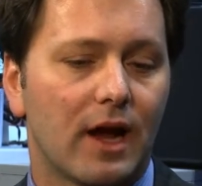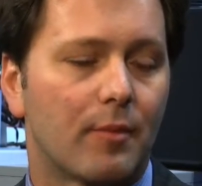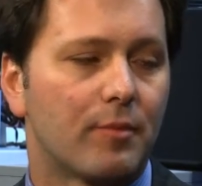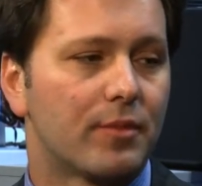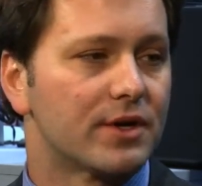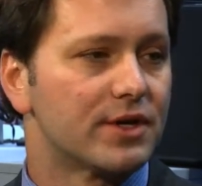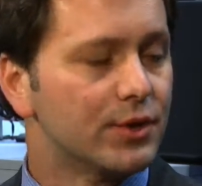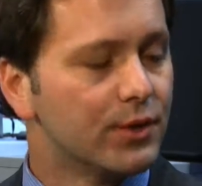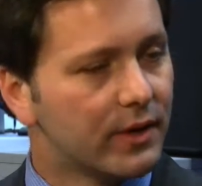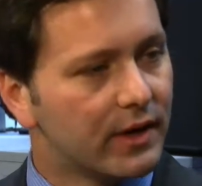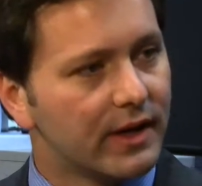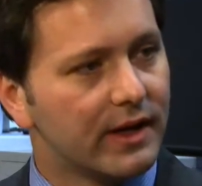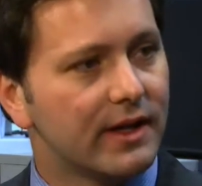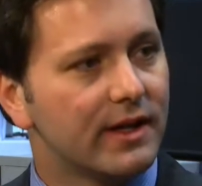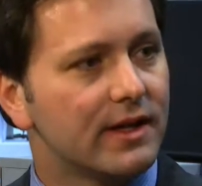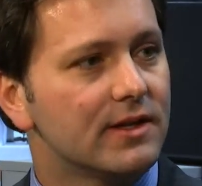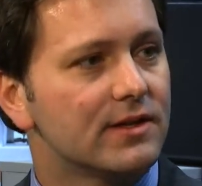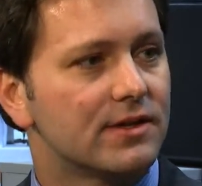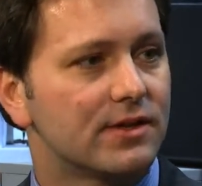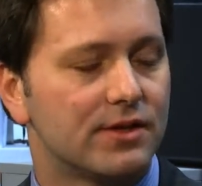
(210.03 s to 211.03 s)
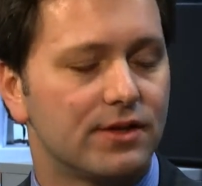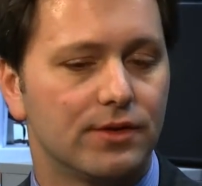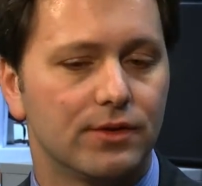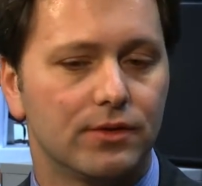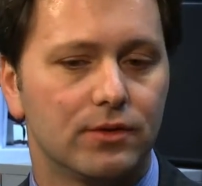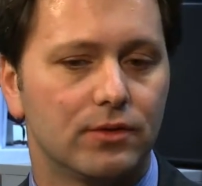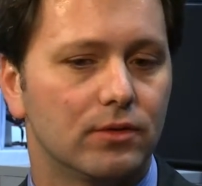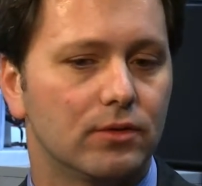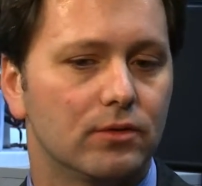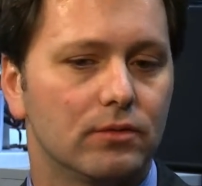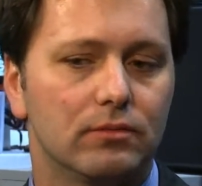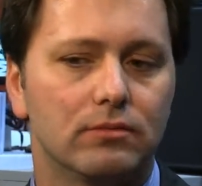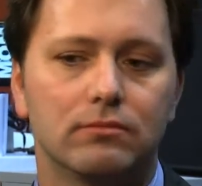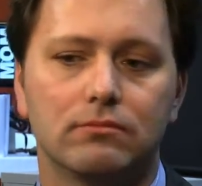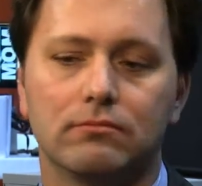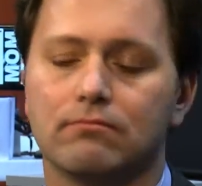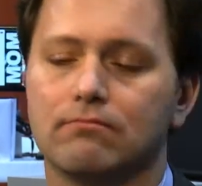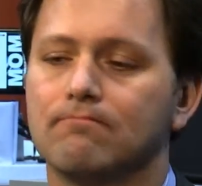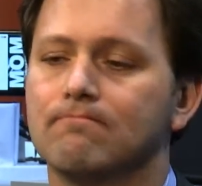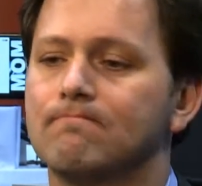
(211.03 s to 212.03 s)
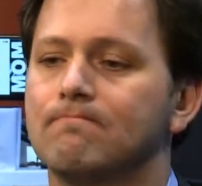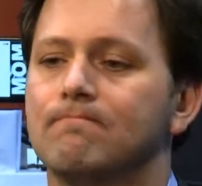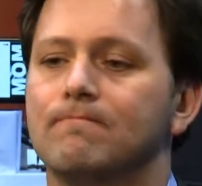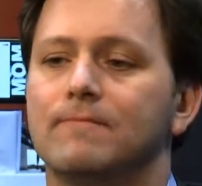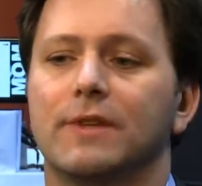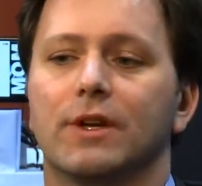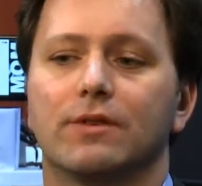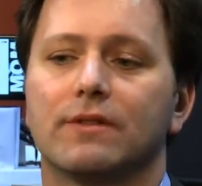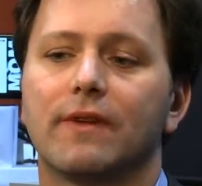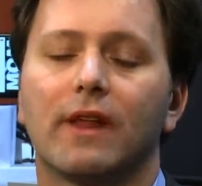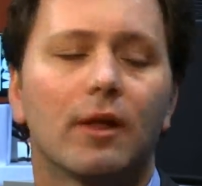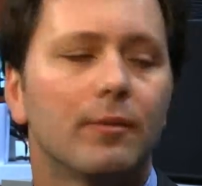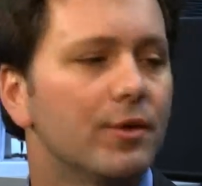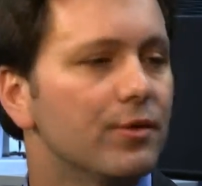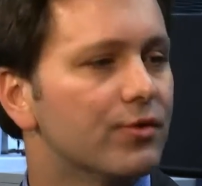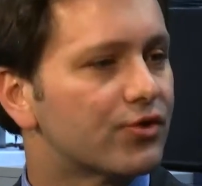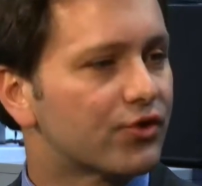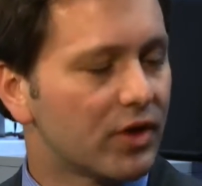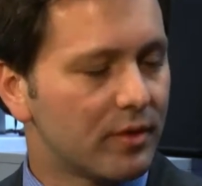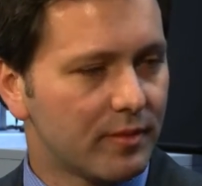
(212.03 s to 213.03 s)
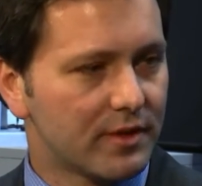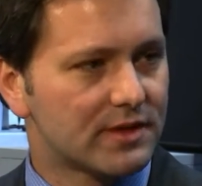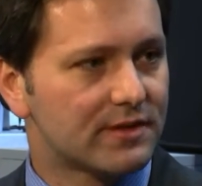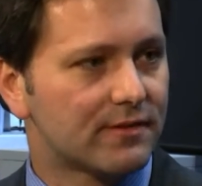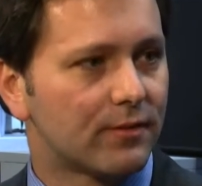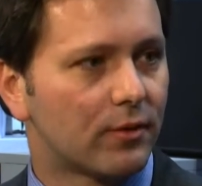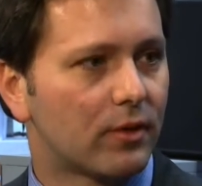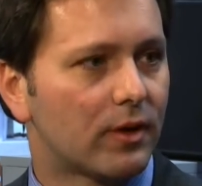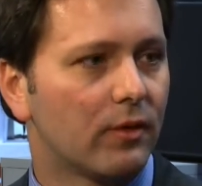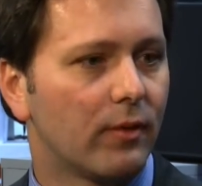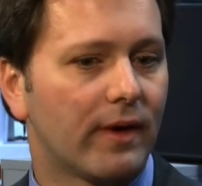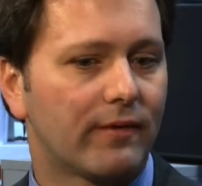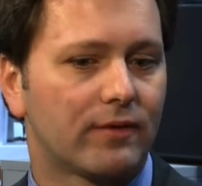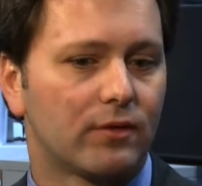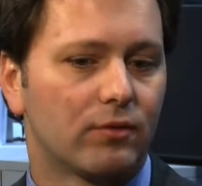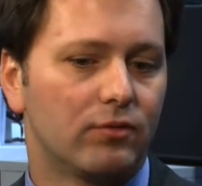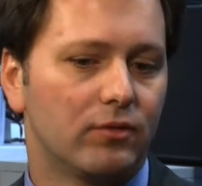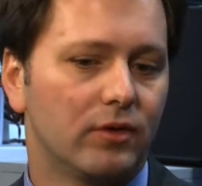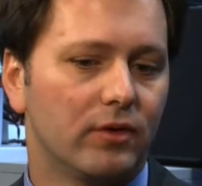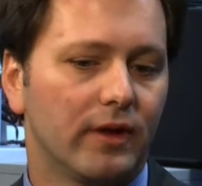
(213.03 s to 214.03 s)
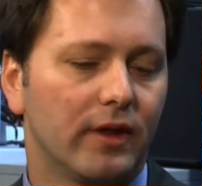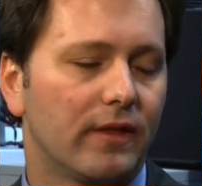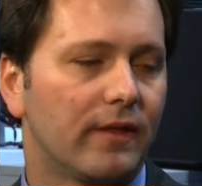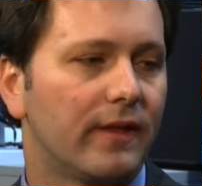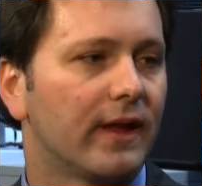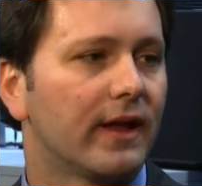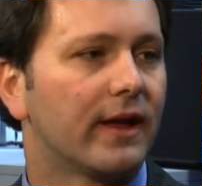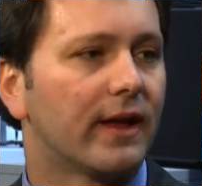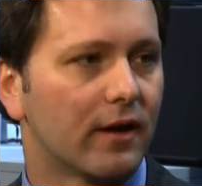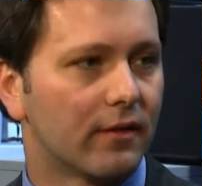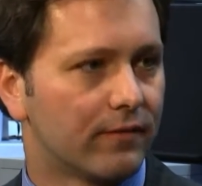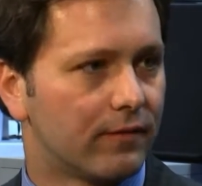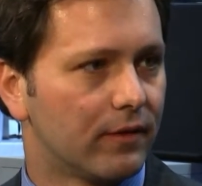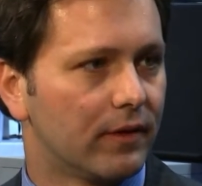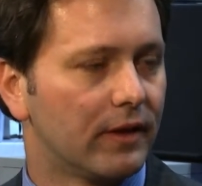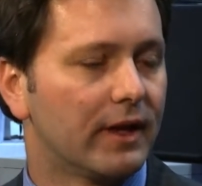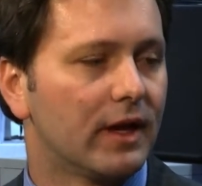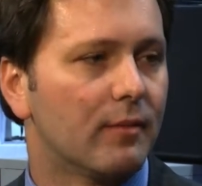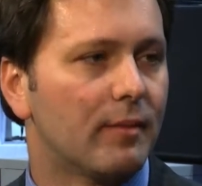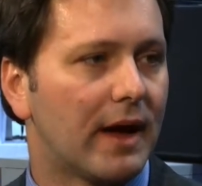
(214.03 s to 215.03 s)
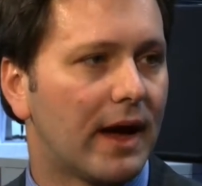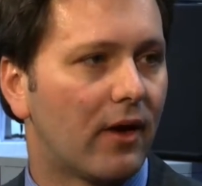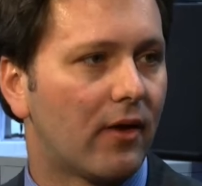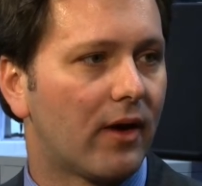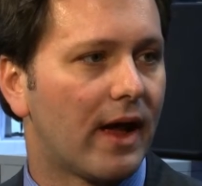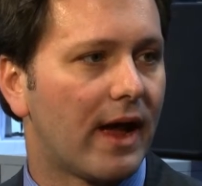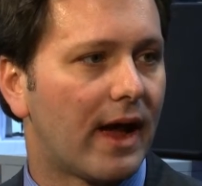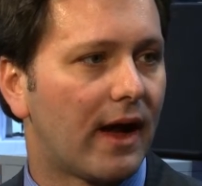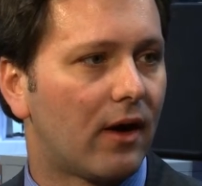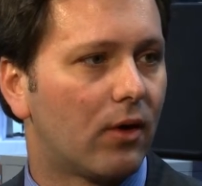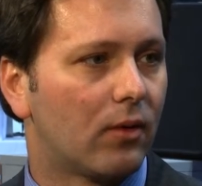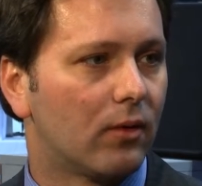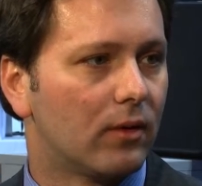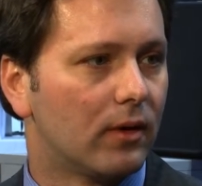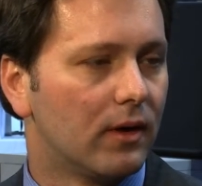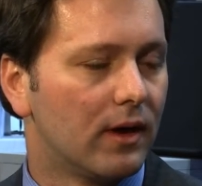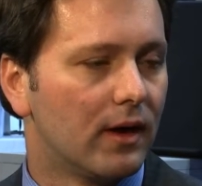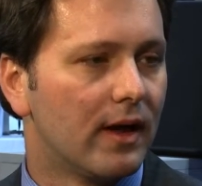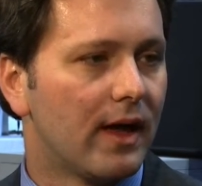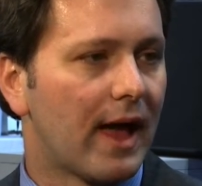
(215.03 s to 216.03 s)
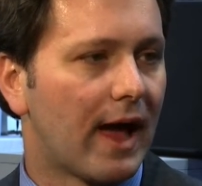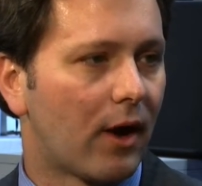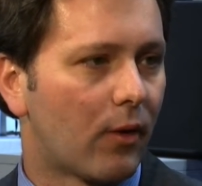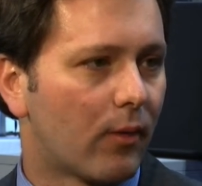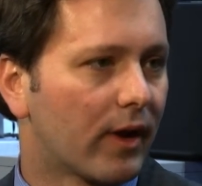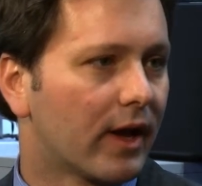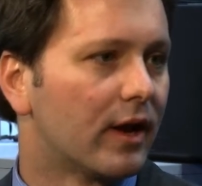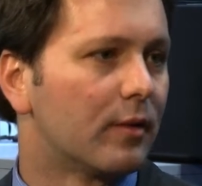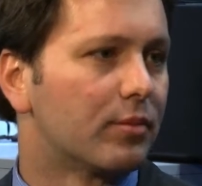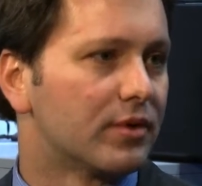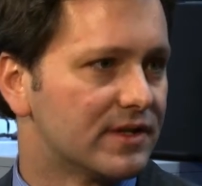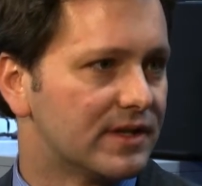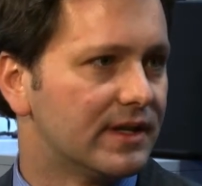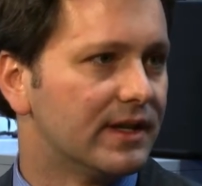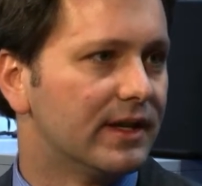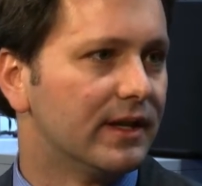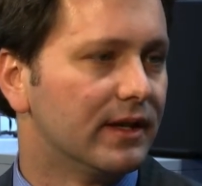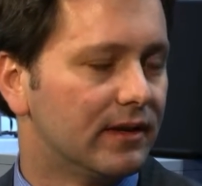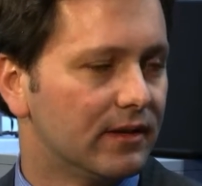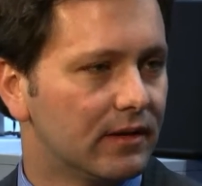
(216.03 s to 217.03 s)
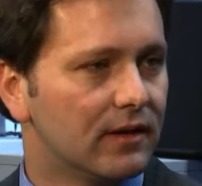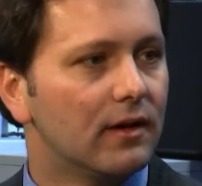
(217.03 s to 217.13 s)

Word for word: opportunities to you know, develop new treatments for it. We have to really think carefully about how, how we're going to proceed.